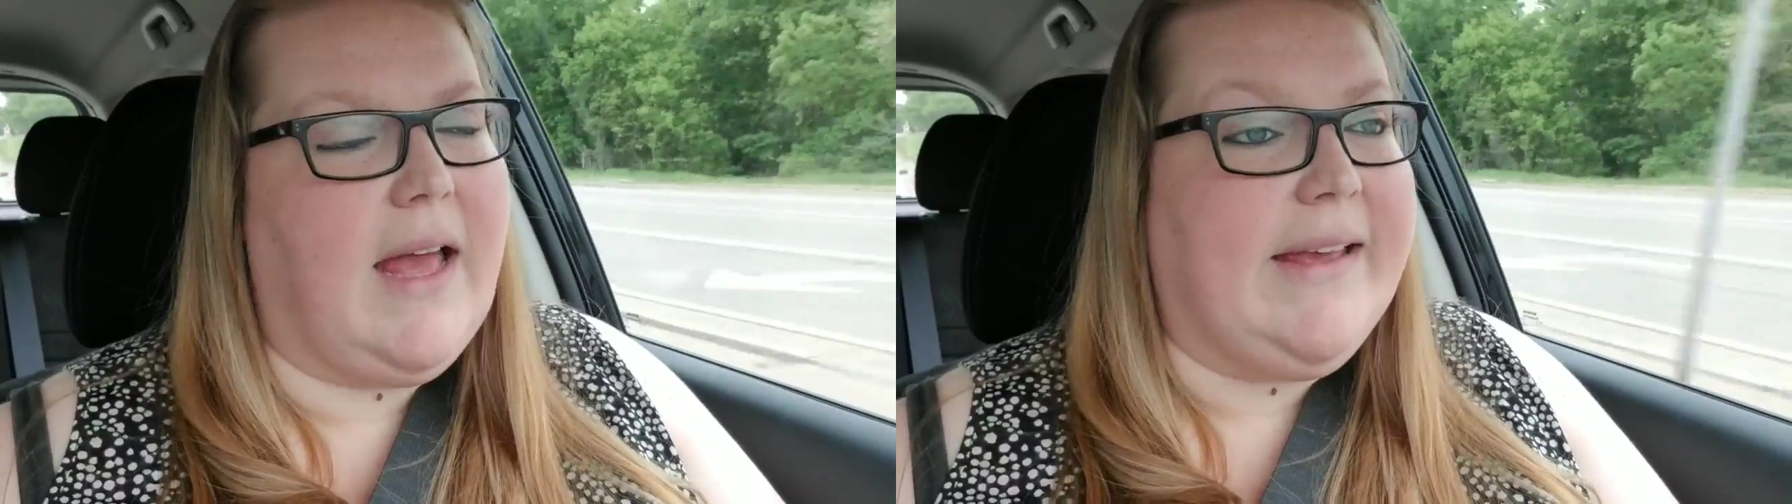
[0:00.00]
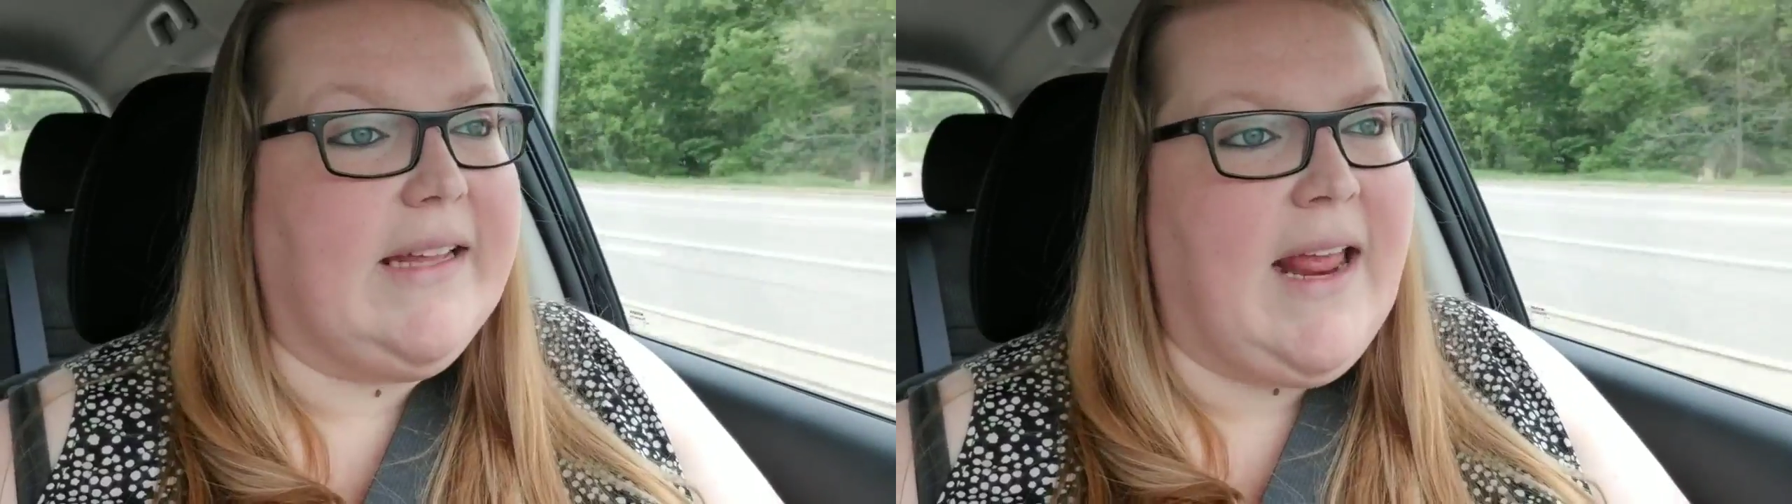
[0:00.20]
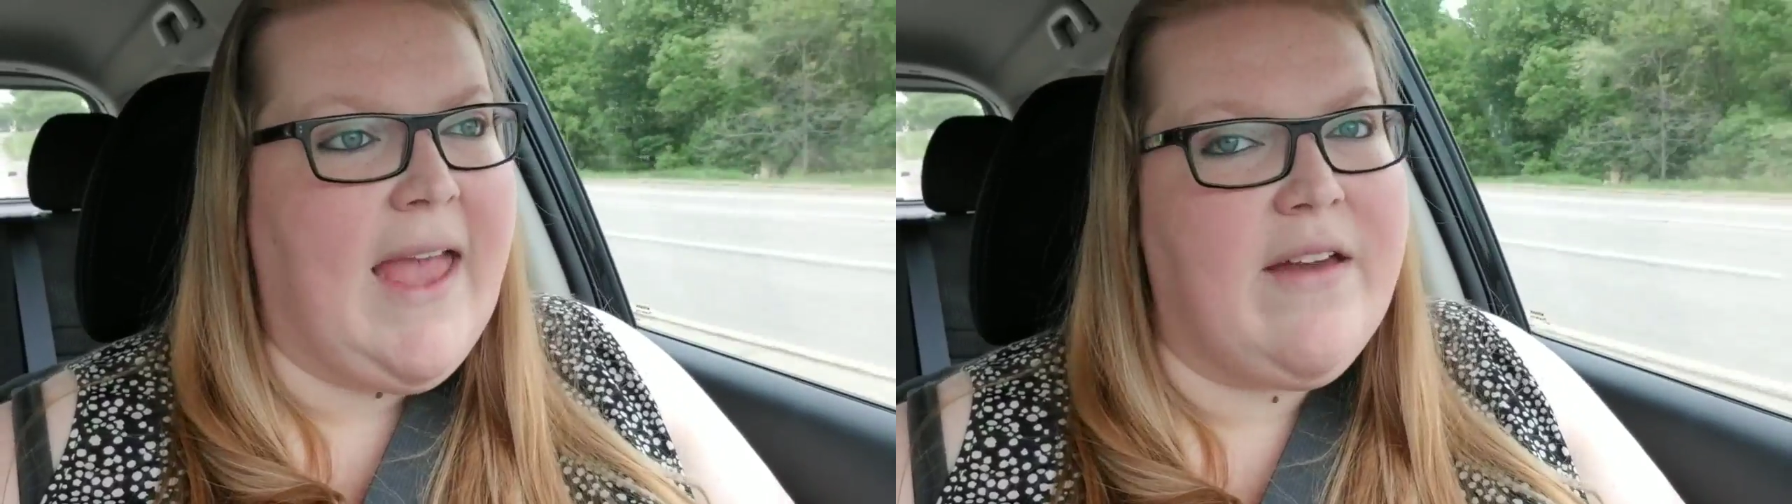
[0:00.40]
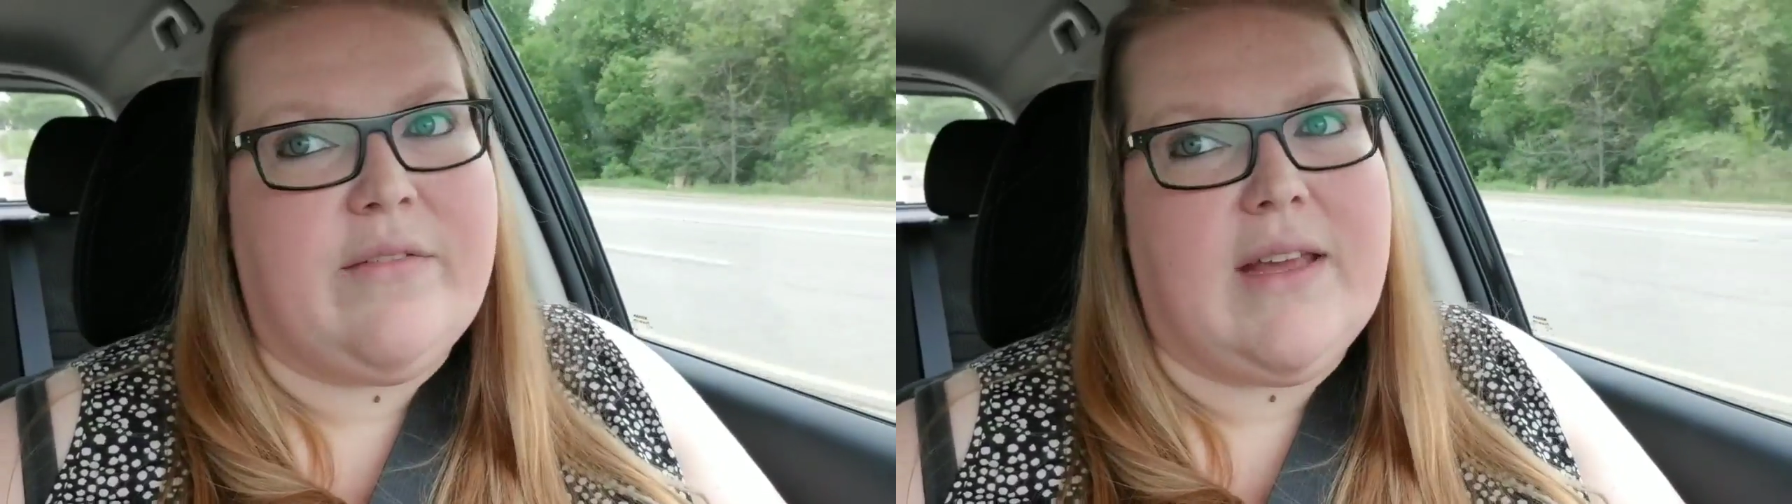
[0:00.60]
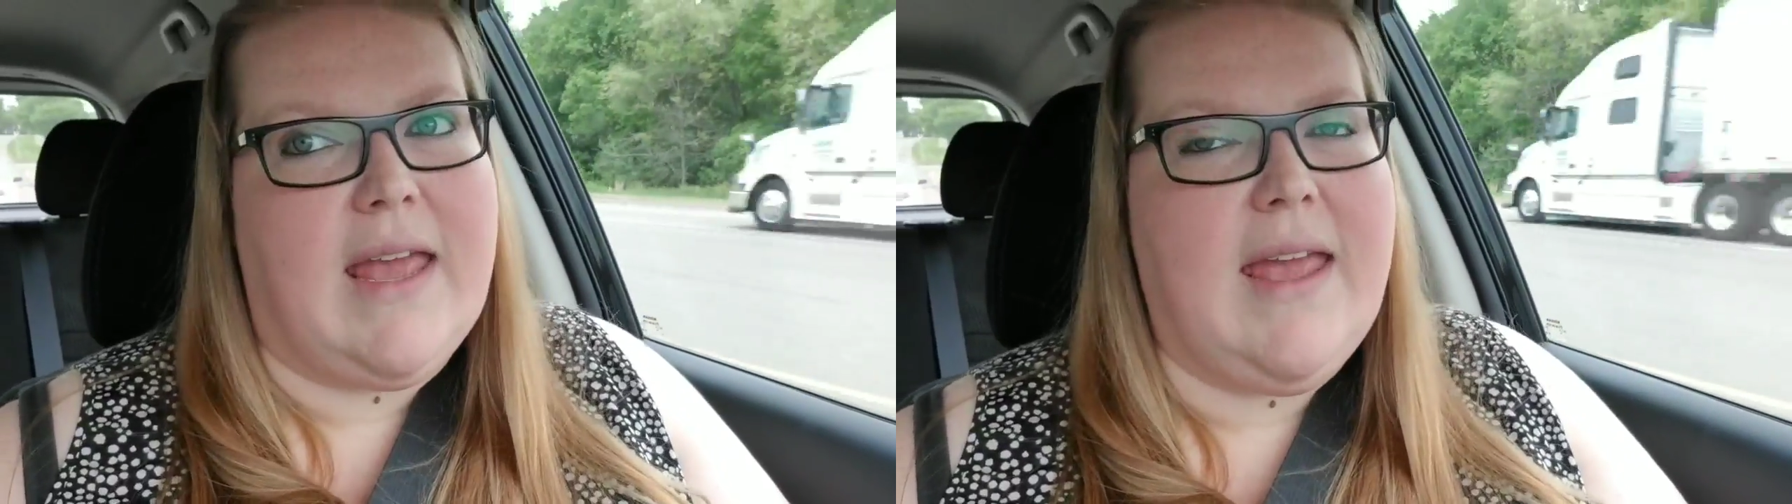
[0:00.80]
can
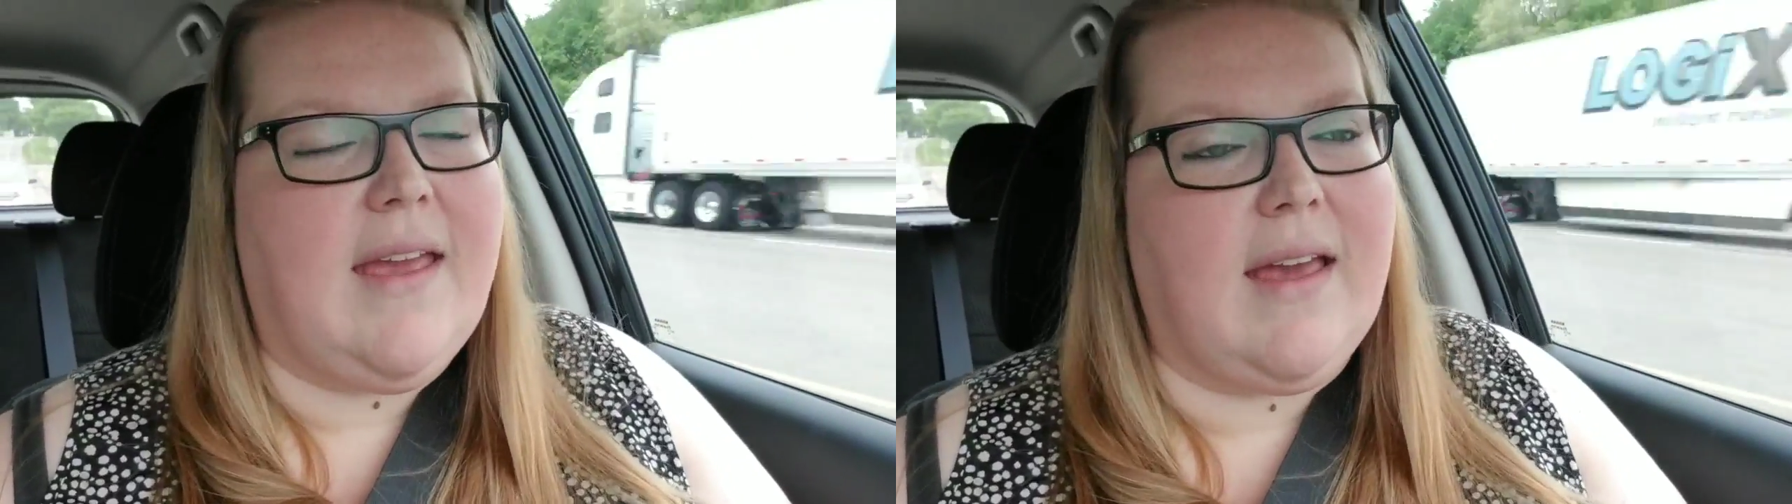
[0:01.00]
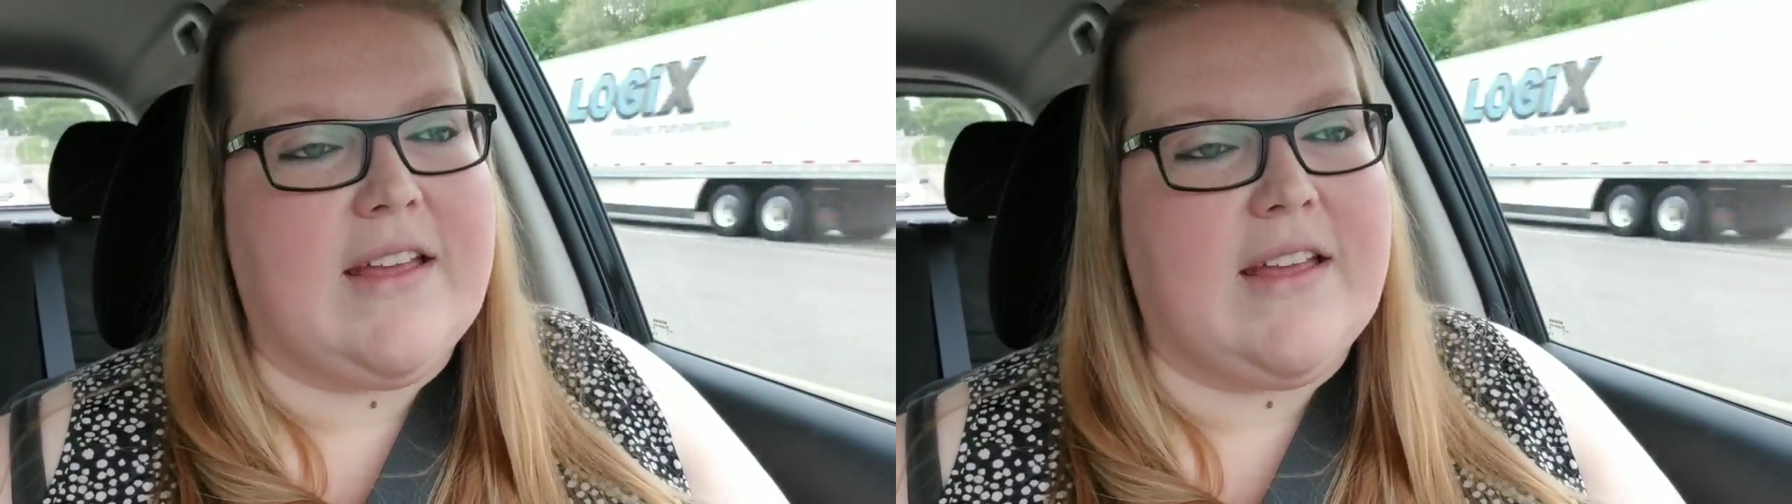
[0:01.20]
have cake,